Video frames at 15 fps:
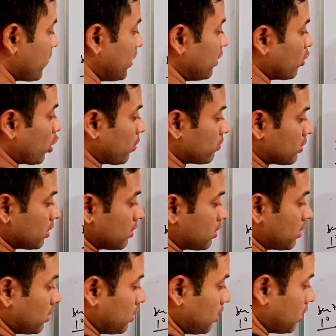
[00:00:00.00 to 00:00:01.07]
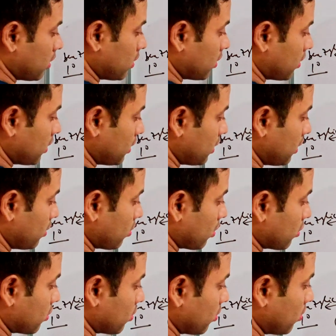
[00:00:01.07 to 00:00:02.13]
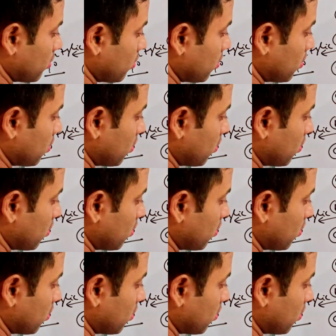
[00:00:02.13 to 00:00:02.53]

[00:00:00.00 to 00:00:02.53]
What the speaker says: In option C, this is also